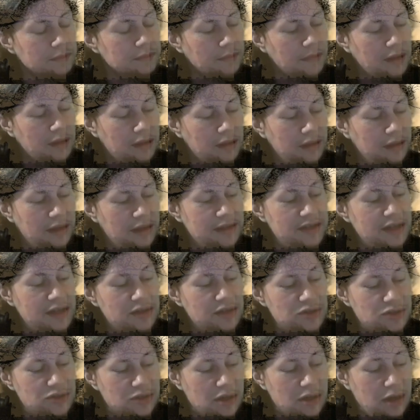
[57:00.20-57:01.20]
Lisette
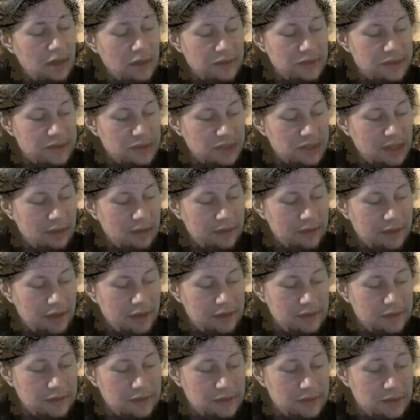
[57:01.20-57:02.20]
closed the shower
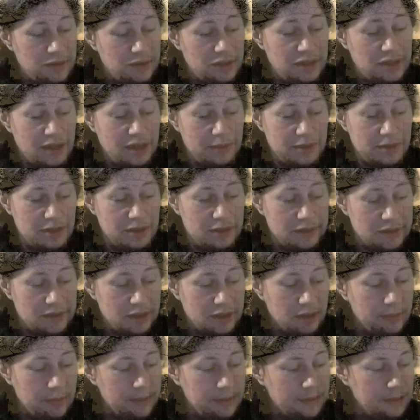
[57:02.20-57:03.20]
curtains as she stepped into the
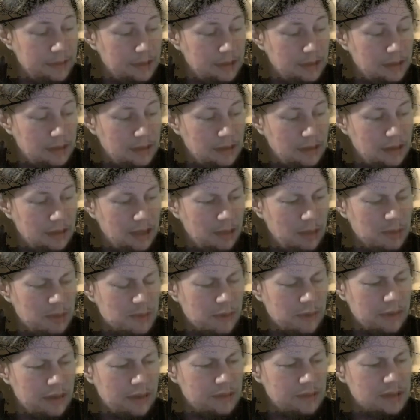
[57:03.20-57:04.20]
tub. It was one
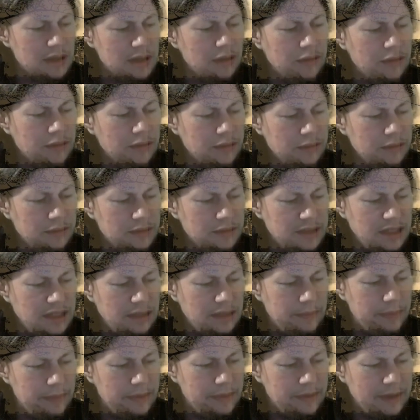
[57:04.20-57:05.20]
of those long,
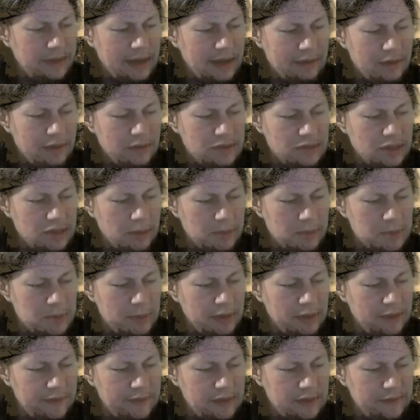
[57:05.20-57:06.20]
deep, narrow tubs
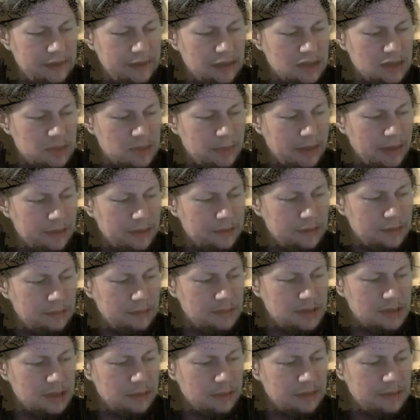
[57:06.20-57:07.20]
beloved of English
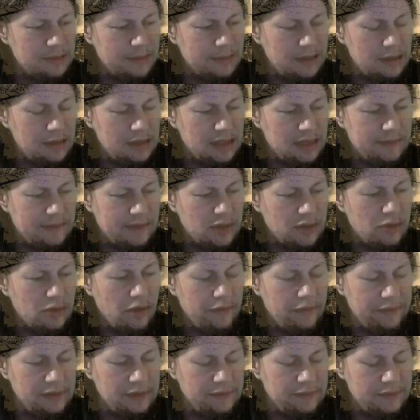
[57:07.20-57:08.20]
bathrooms that always made her think of a
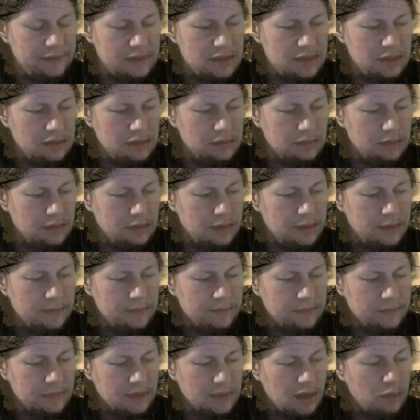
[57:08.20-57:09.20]
coffin for two.
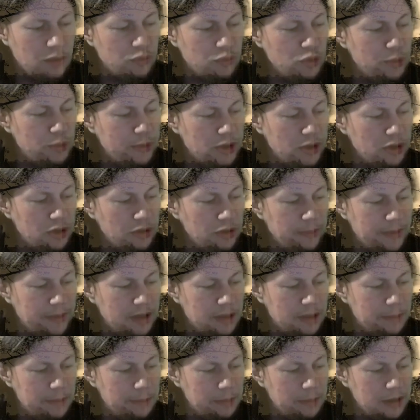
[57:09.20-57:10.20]
A Rube
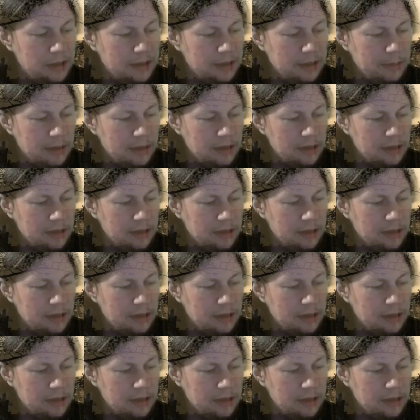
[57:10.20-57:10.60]
Goldberg plumbing